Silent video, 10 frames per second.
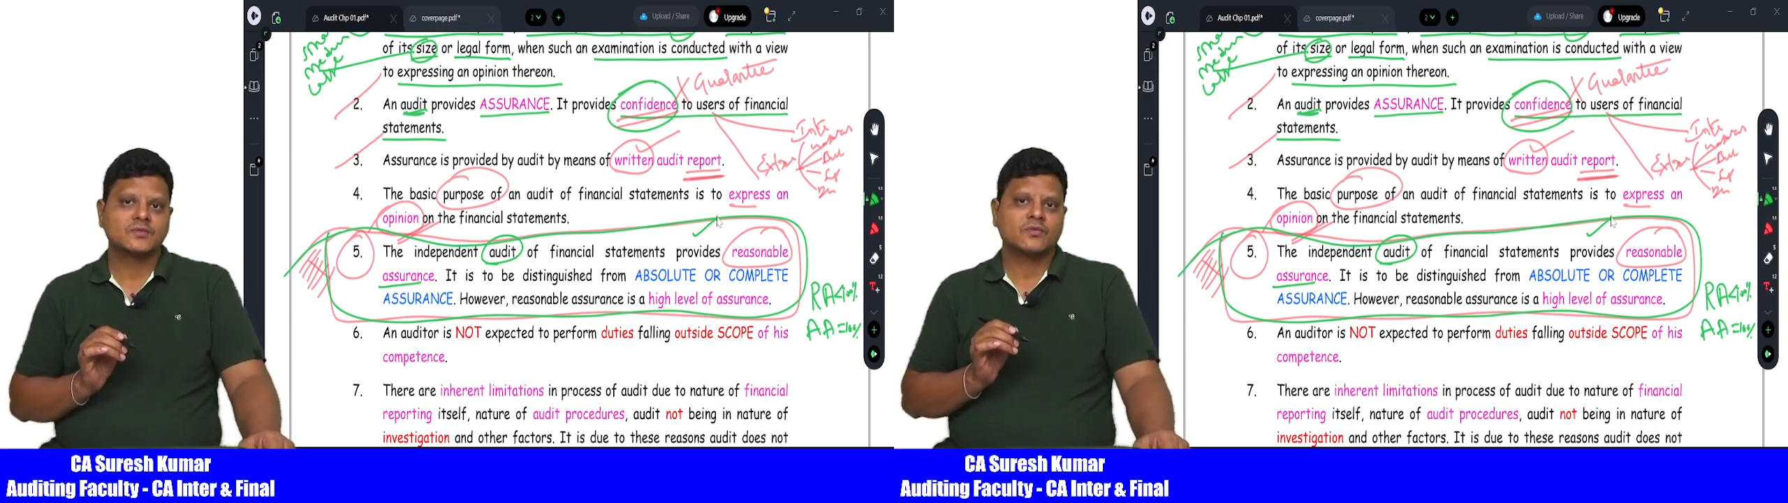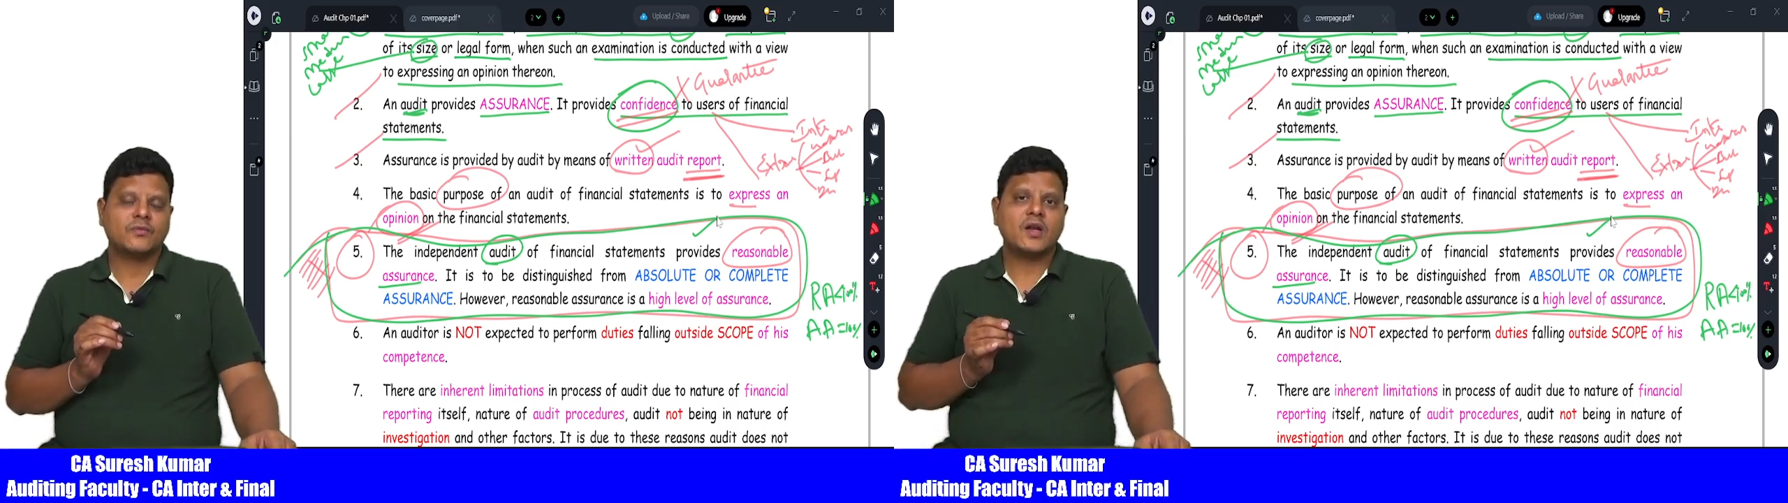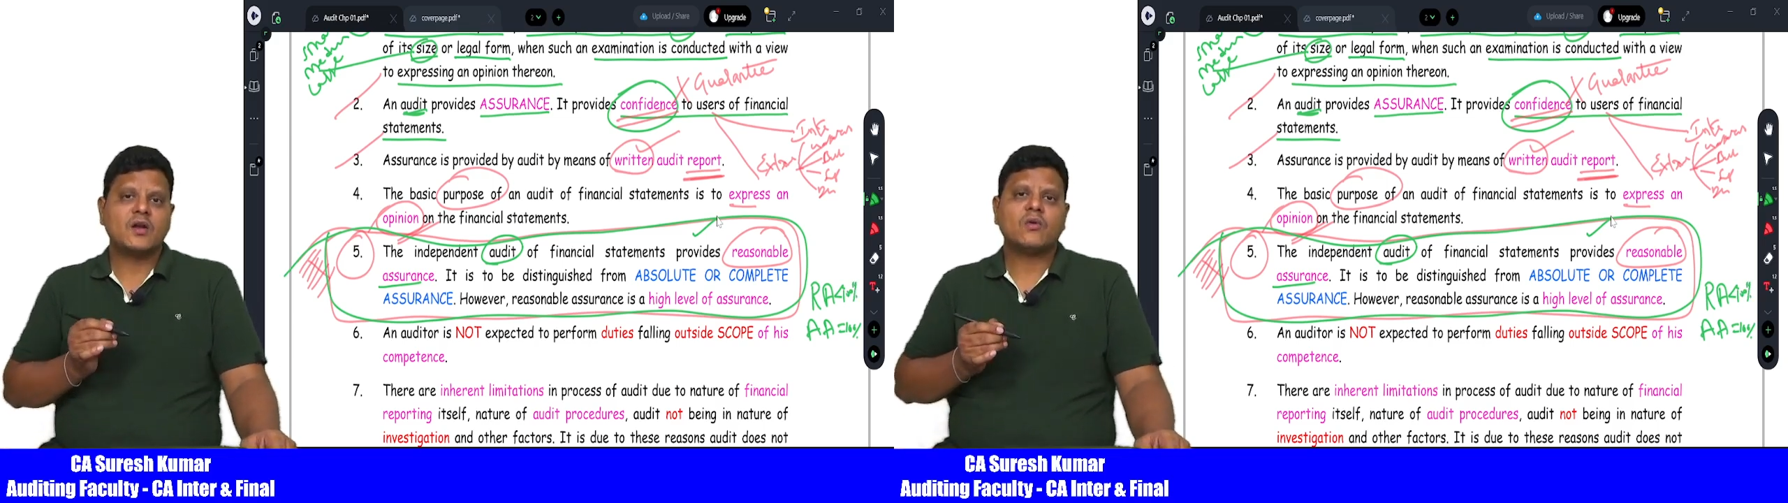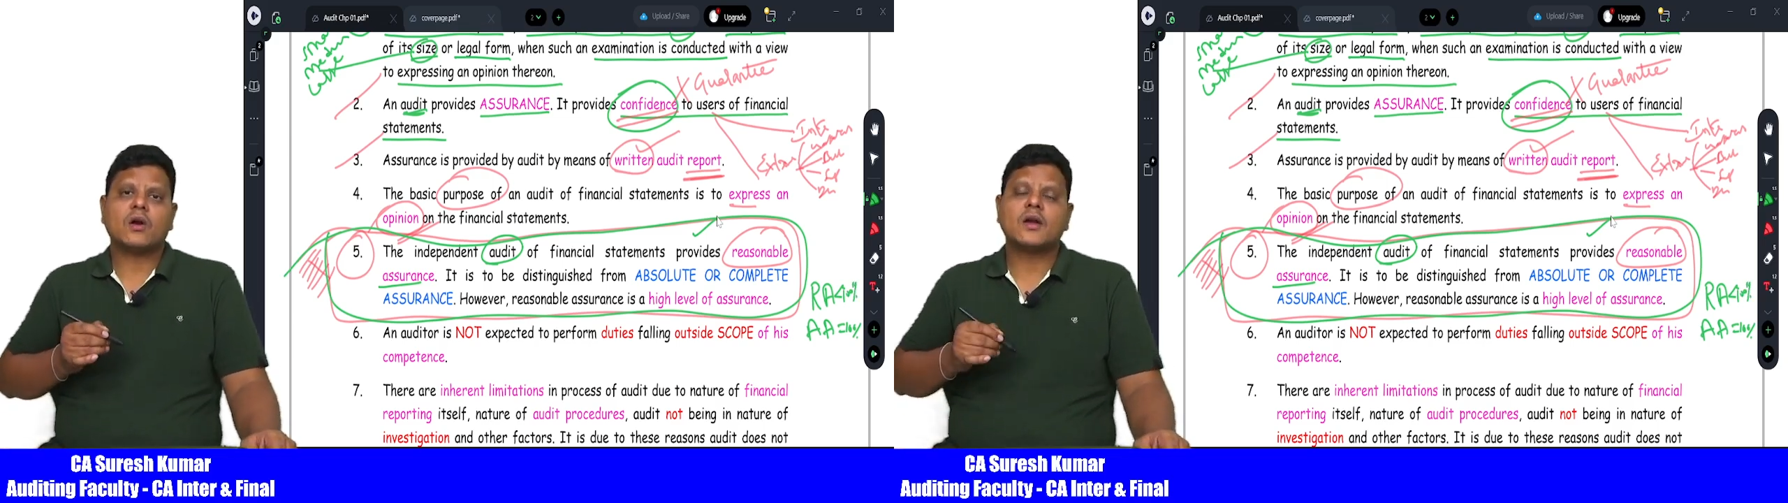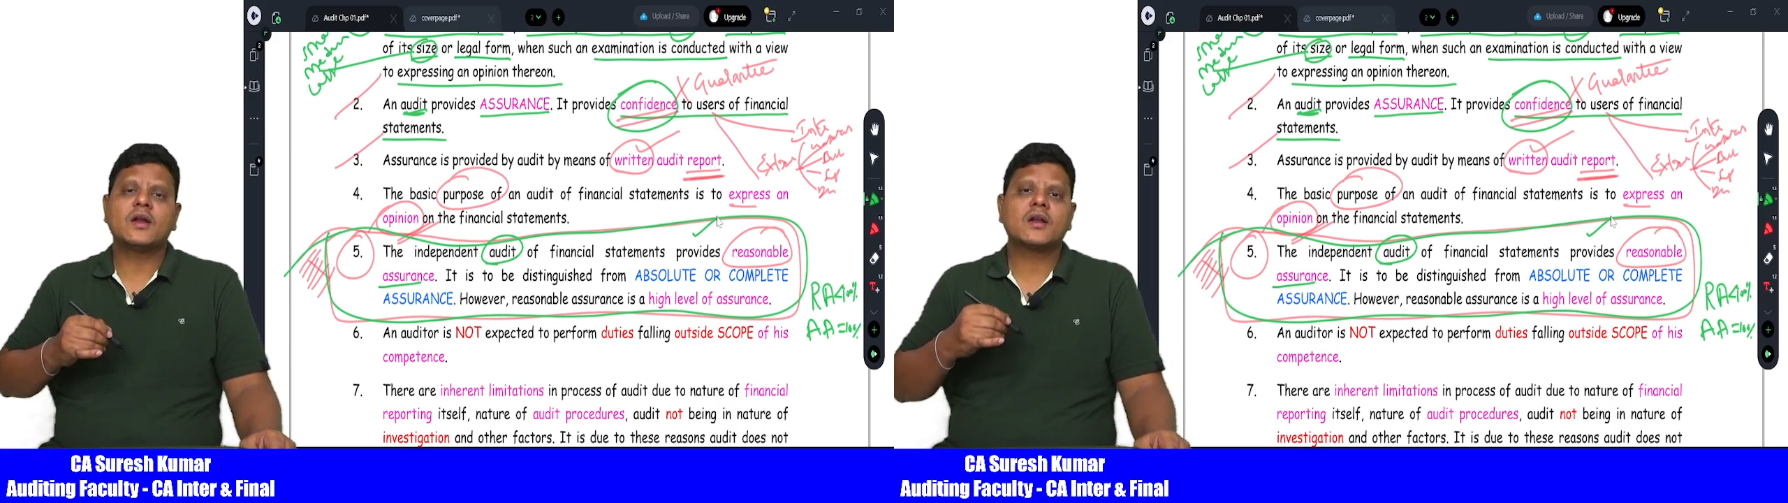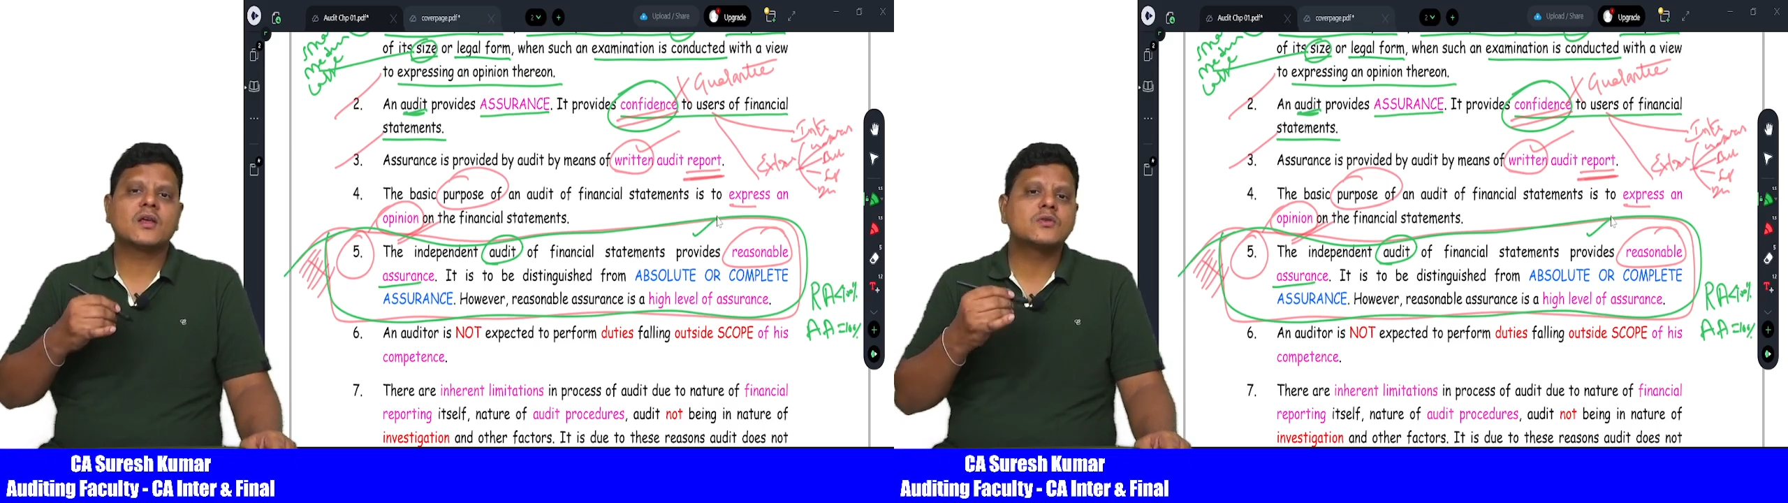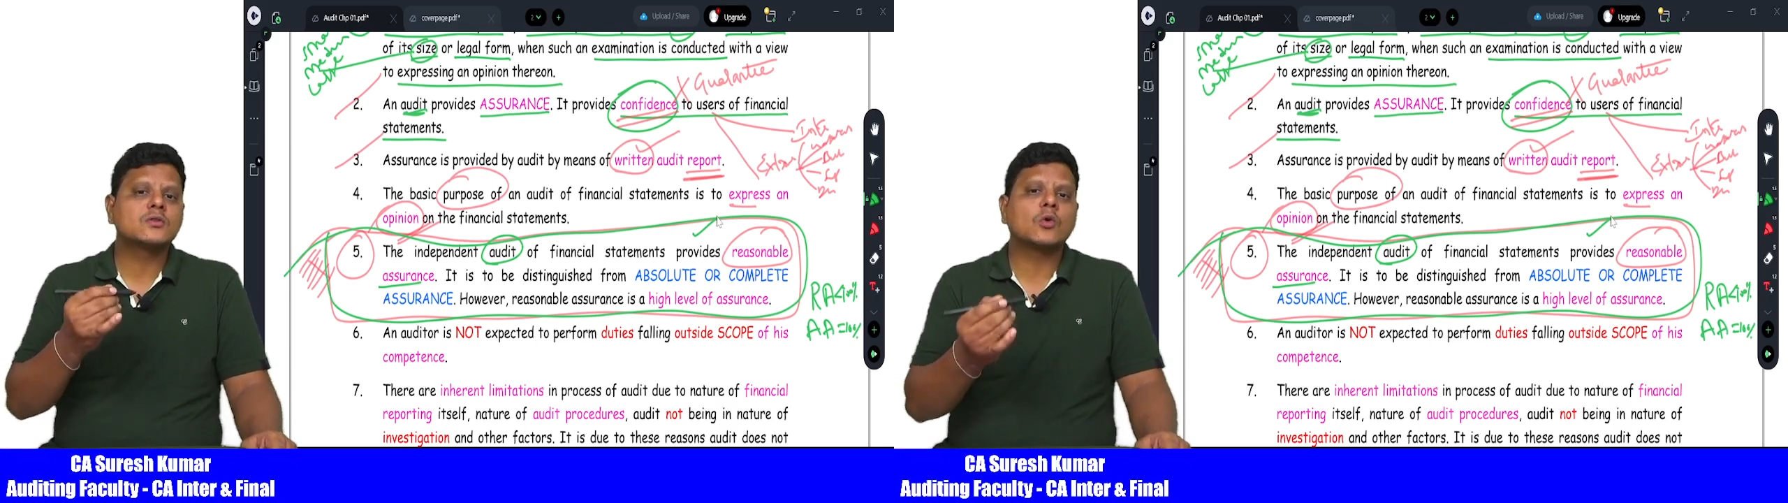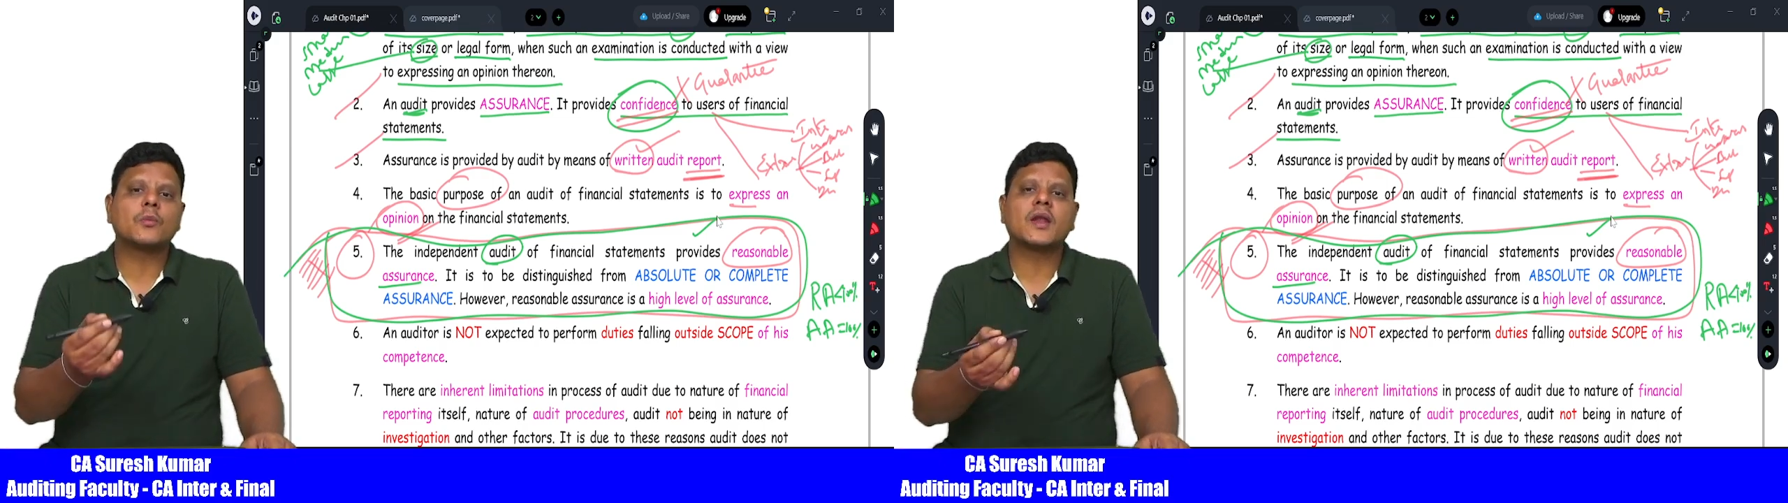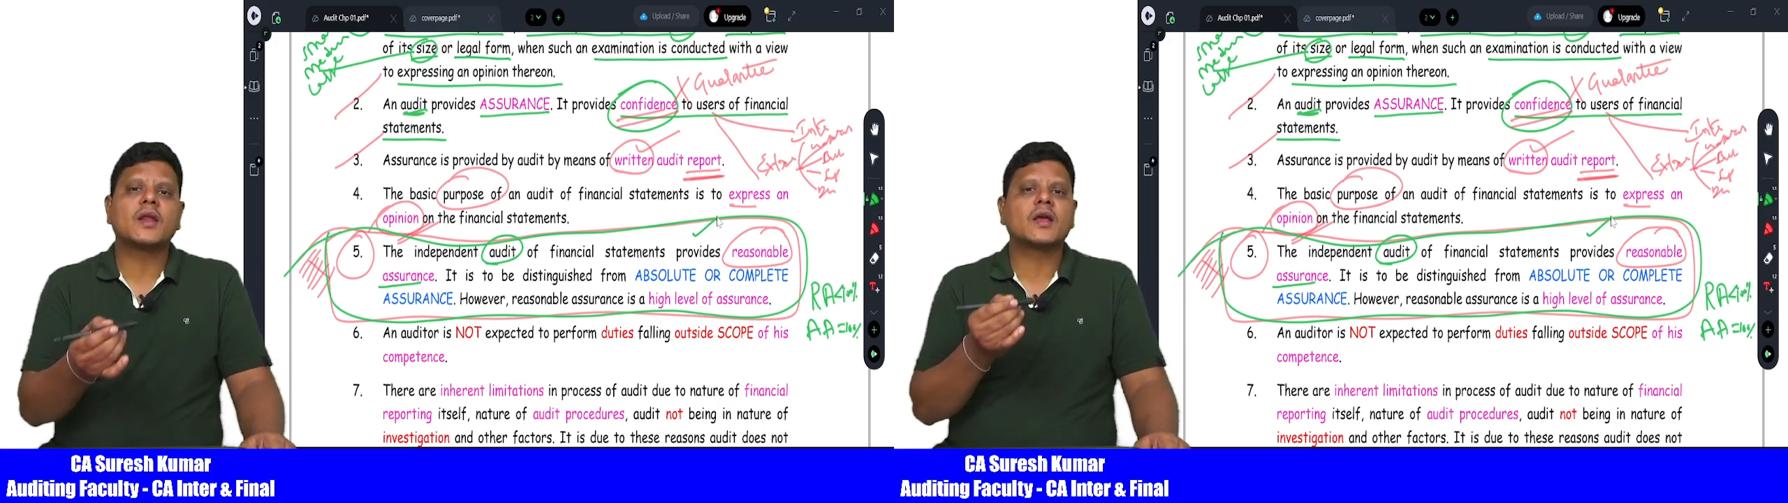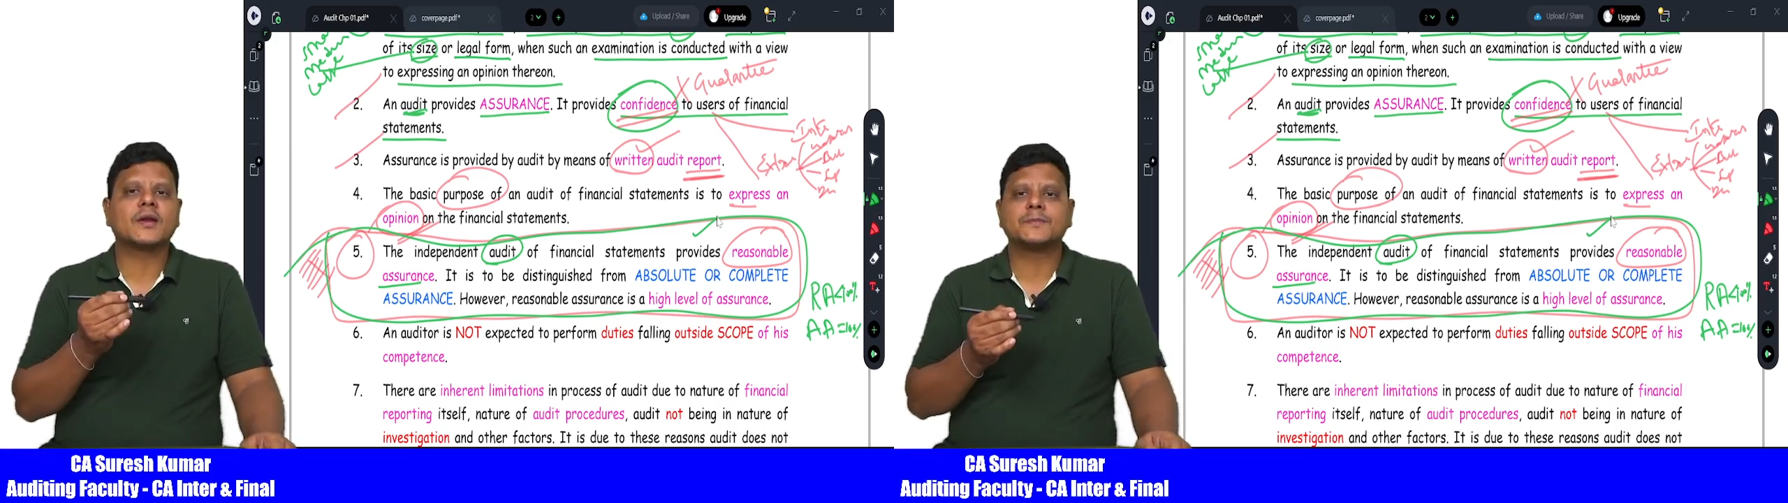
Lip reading: Whenever auditor gives the opinion,